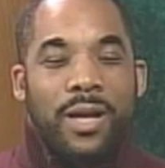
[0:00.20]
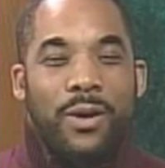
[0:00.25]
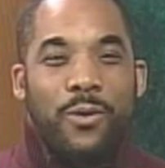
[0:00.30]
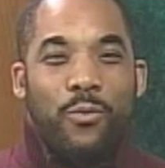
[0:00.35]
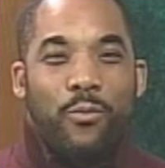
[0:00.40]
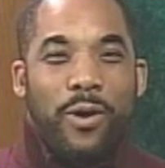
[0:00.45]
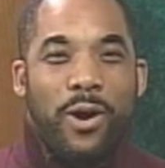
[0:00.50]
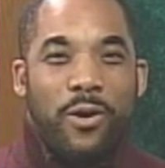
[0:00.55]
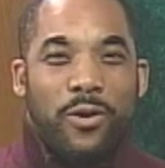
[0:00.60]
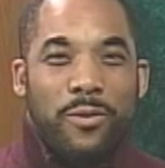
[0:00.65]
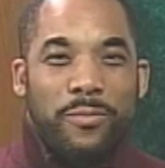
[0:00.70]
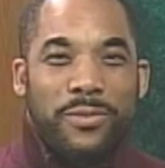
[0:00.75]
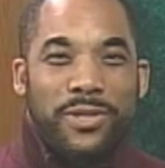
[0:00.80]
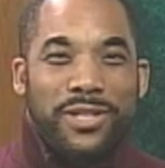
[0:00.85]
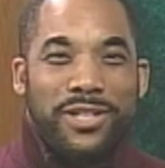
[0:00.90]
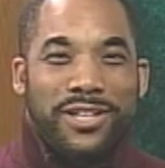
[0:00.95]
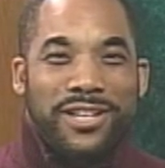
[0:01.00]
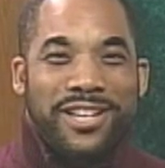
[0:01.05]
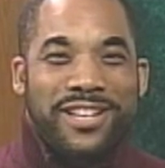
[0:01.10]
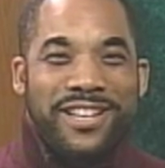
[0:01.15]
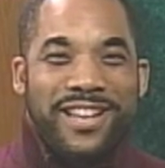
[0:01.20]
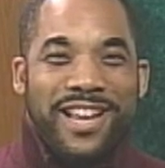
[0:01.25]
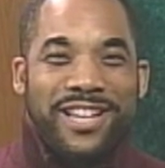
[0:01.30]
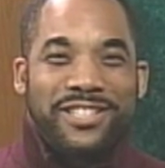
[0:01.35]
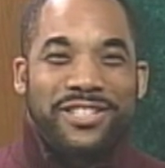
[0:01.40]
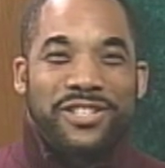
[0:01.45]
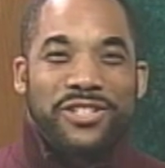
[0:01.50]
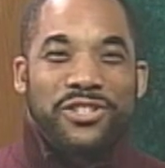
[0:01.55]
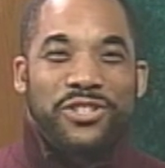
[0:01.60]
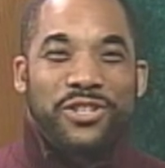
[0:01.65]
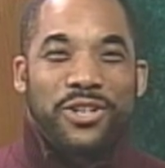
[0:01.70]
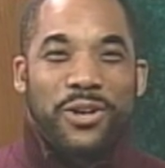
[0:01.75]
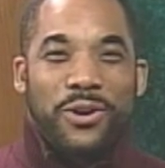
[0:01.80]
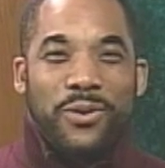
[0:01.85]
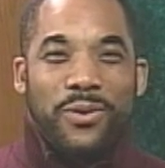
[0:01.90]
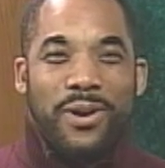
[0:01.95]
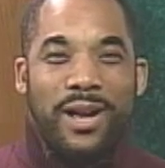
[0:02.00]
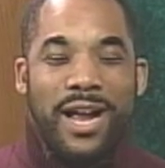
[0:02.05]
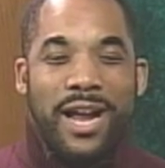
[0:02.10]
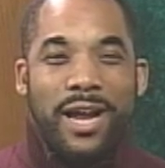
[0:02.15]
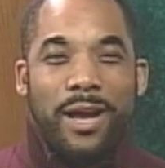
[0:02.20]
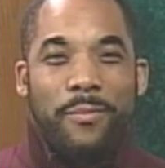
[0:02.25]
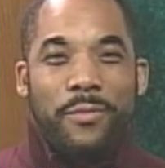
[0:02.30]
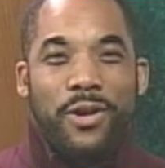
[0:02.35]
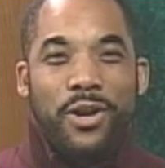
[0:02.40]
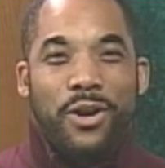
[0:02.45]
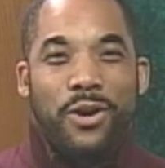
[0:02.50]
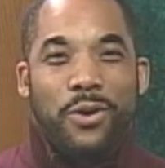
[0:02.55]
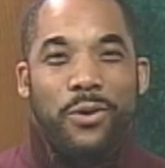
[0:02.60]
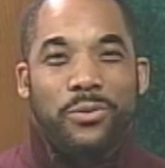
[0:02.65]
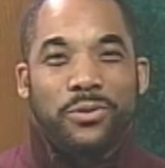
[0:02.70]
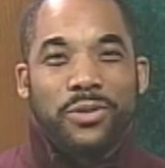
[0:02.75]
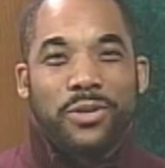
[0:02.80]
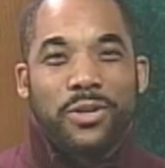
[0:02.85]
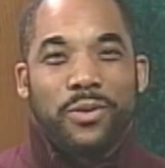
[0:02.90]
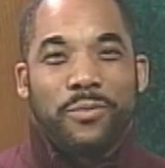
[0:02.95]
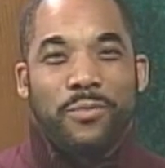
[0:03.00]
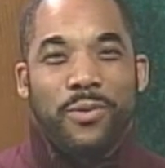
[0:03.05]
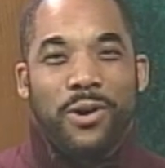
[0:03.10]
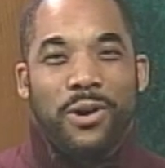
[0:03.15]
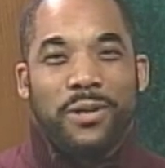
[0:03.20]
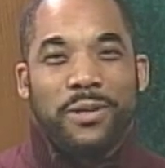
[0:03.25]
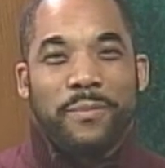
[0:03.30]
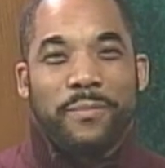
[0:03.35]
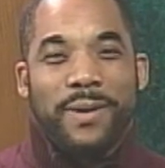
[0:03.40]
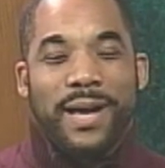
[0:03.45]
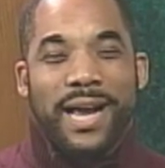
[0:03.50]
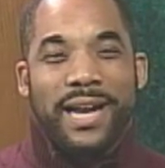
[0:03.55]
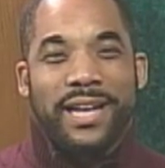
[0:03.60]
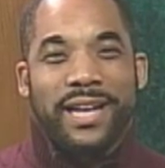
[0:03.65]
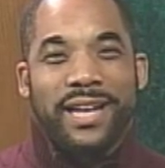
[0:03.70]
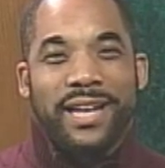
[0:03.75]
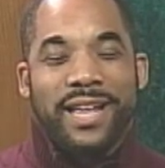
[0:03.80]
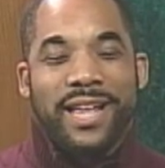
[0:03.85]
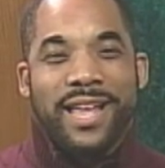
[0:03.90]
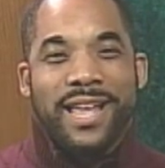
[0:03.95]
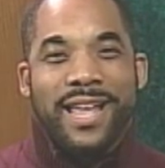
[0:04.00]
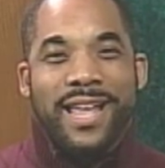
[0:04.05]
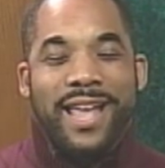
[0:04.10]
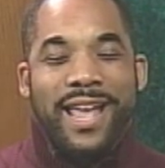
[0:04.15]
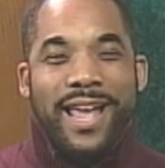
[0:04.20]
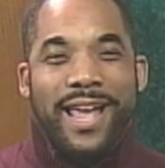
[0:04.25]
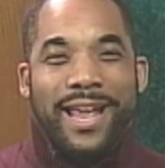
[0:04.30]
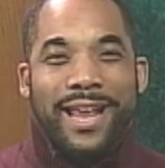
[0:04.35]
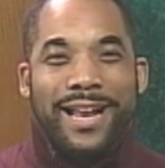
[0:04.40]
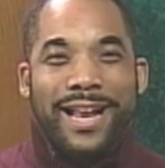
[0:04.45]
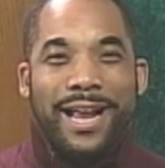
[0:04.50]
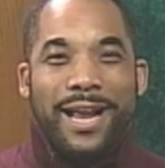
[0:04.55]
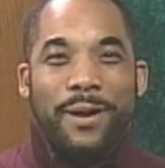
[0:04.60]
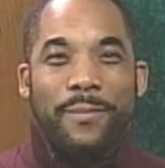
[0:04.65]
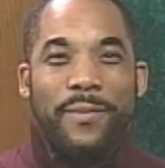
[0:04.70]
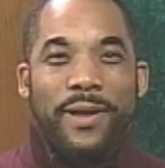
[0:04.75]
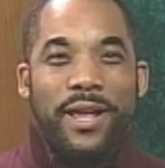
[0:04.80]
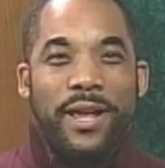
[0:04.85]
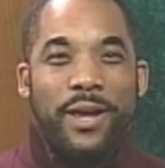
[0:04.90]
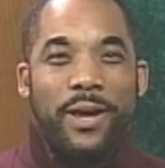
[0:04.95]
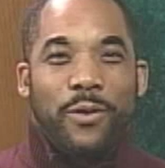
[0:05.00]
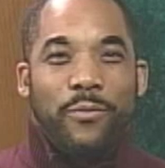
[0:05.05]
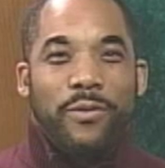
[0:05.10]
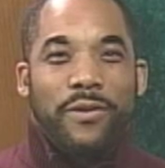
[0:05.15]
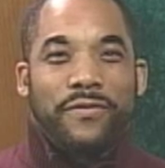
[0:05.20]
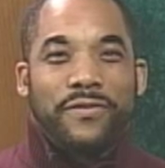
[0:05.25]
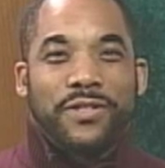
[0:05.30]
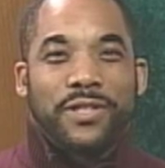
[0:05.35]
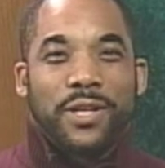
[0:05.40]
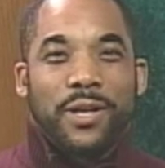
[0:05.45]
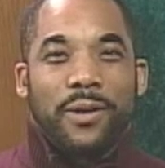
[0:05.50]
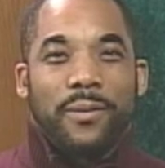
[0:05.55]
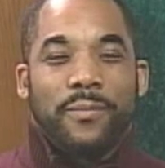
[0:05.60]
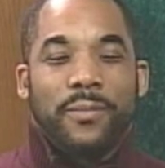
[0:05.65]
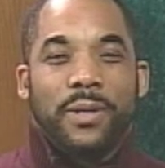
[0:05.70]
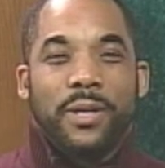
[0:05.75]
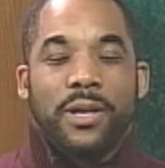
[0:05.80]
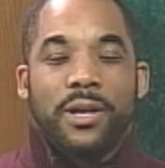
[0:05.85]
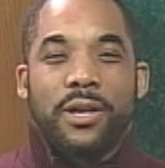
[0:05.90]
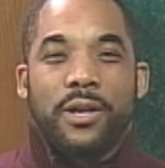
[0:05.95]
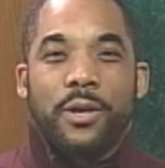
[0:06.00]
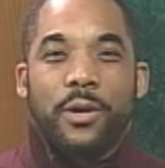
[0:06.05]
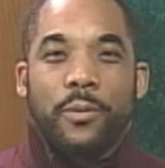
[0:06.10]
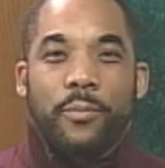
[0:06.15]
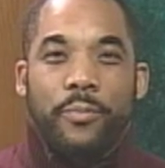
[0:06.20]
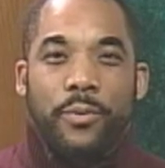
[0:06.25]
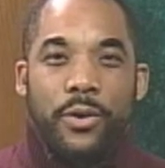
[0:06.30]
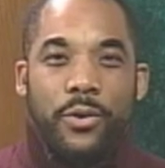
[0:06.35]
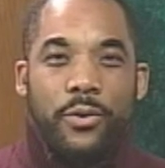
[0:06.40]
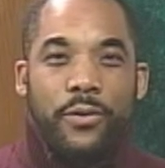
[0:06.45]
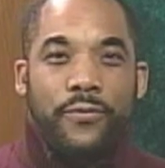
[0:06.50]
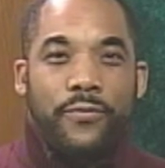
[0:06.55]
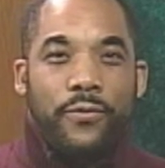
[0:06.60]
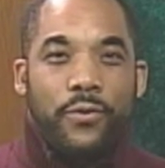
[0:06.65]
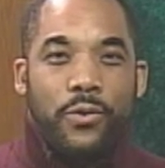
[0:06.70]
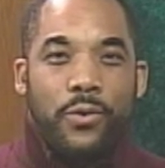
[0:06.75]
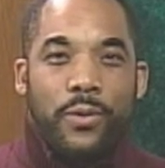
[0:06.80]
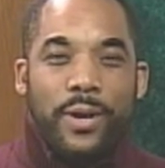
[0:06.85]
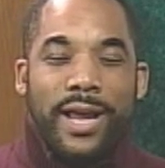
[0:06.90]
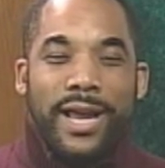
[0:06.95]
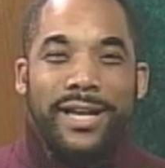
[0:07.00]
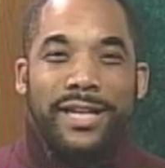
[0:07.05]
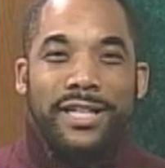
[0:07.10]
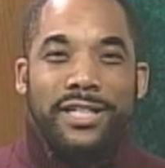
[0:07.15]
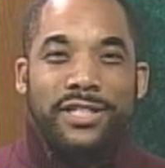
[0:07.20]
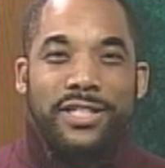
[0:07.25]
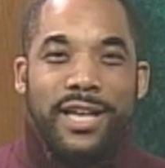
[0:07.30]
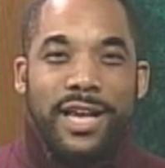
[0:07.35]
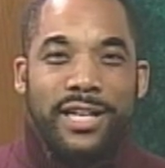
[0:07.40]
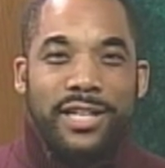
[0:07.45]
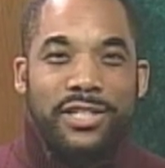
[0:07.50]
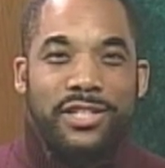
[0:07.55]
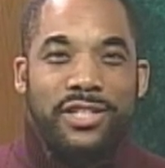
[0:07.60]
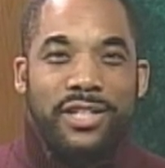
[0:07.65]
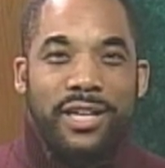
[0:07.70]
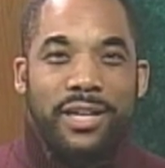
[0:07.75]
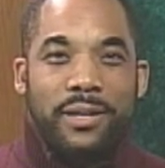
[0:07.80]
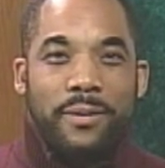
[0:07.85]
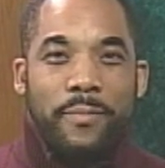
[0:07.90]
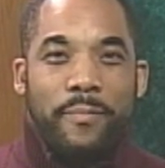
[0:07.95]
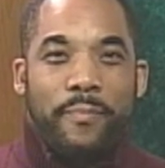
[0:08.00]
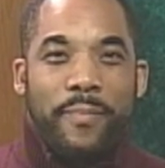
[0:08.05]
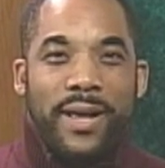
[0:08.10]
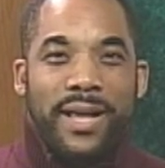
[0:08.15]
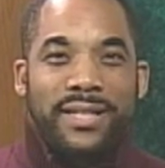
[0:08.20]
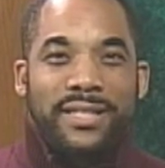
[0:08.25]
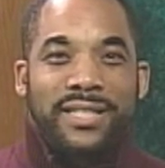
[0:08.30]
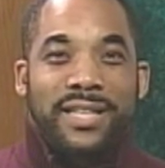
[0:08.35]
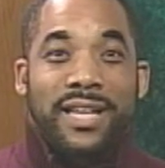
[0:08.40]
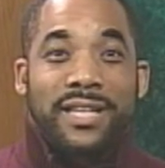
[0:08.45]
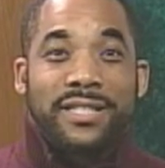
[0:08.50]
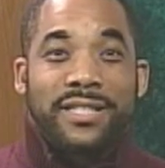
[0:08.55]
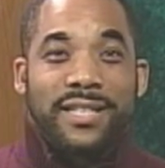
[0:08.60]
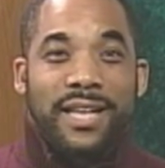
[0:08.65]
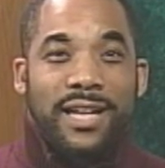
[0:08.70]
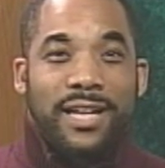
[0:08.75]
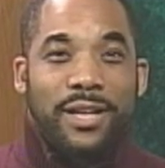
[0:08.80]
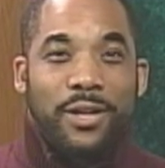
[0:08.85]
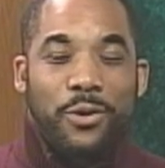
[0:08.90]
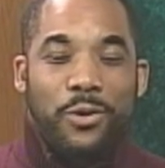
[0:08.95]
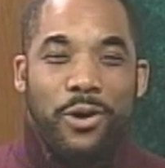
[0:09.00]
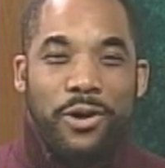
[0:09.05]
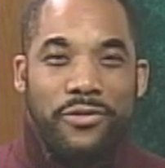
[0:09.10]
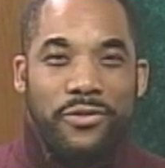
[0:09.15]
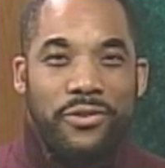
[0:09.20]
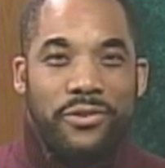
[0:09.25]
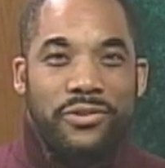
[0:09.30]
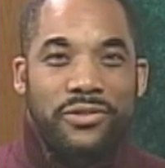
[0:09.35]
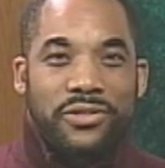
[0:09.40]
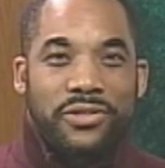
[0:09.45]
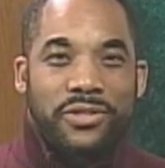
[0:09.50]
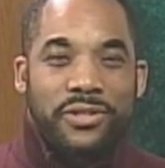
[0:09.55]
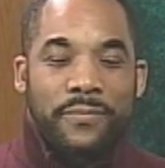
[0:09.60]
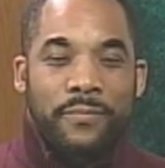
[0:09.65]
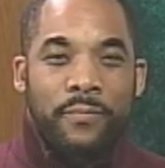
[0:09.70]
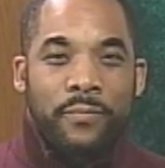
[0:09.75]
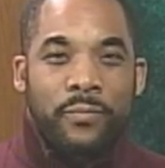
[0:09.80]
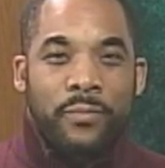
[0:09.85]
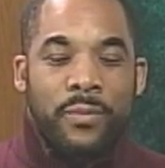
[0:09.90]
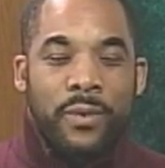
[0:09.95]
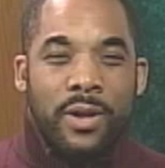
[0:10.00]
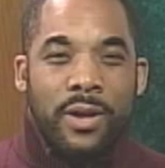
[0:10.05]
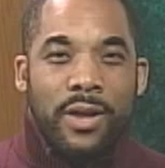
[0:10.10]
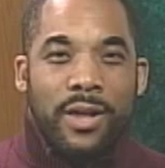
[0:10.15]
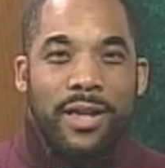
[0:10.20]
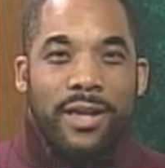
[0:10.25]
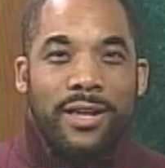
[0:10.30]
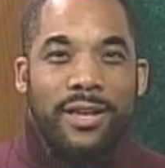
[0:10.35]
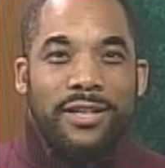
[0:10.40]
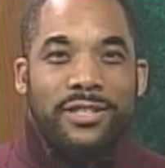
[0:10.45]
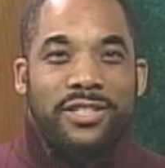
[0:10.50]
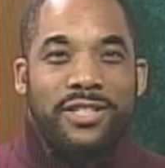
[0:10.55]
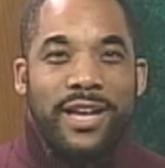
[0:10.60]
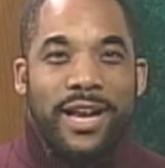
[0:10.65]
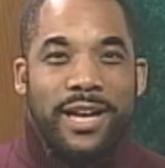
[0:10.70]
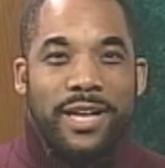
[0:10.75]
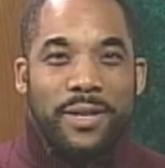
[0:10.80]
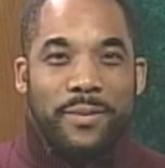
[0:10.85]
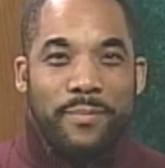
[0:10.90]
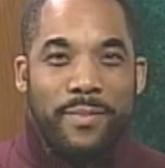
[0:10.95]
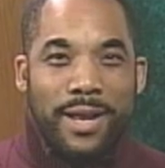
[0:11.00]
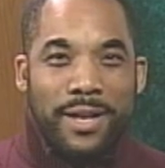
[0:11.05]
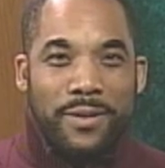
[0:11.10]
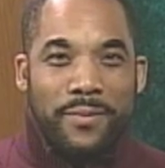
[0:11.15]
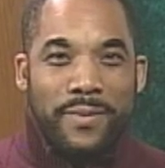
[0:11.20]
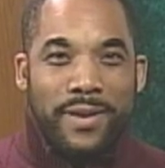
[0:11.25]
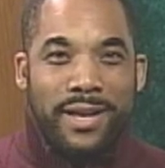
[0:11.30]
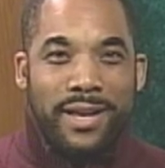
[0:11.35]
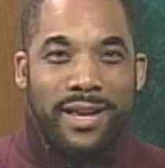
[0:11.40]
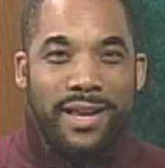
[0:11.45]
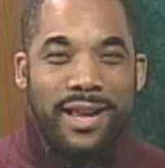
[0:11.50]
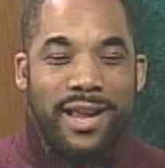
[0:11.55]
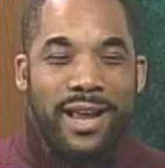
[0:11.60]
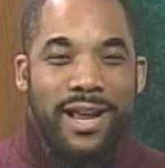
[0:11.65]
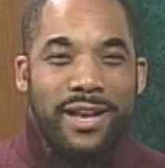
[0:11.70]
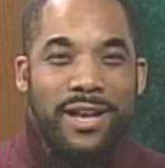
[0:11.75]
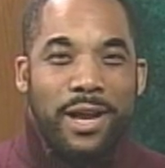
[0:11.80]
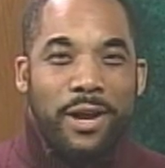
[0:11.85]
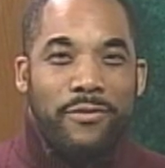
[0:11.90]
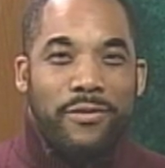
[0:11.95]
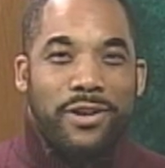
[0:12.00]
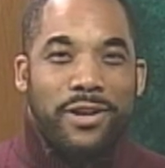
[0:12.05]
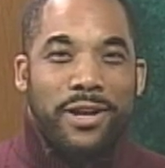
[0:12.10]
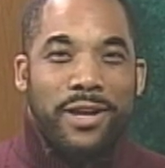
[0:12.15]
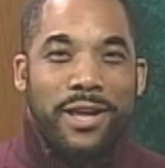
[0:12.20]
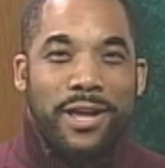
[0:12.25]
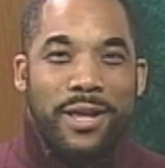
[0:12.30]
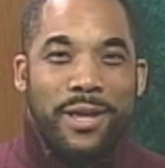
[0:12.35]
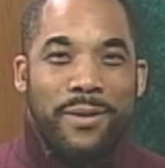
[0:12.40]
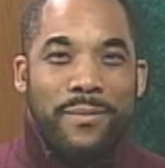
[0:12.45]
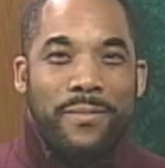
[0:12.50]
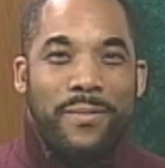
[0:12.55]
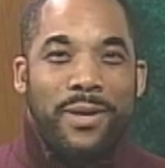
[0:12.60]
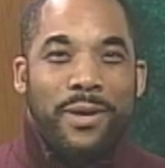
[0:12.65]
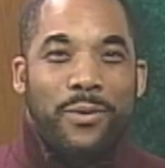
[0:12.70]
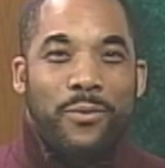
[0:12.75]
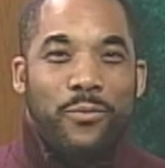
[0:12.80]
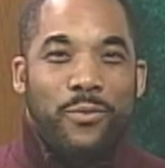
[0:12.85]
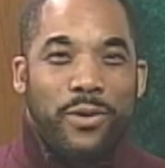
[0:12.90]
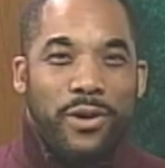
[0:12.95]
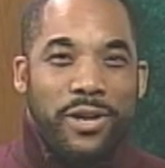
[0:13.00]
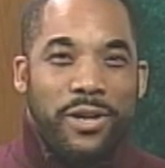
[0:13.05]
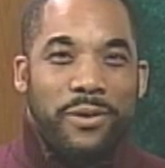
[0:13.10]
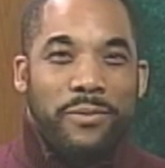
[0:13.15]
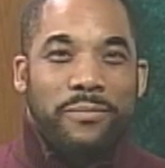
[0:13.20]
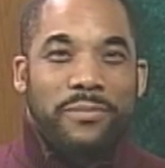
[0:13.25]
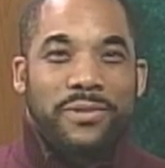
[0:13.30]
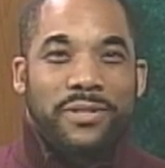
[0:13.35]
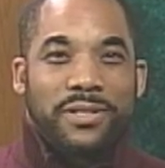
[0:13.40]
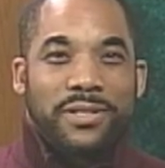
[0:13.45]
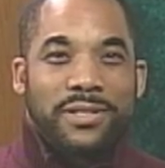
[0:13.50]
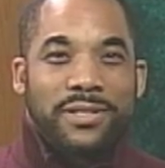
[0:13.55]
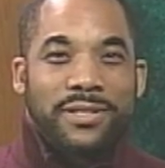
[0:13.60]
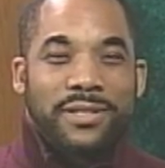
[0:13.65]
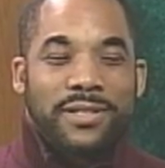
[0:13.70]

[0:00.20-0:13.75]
Welcome to the Connection Show. I am your host, Kamal Imani, and I am here with some beautiful and intelligent best-selling authors, Shannon Bellamy and Ericka M. Williams.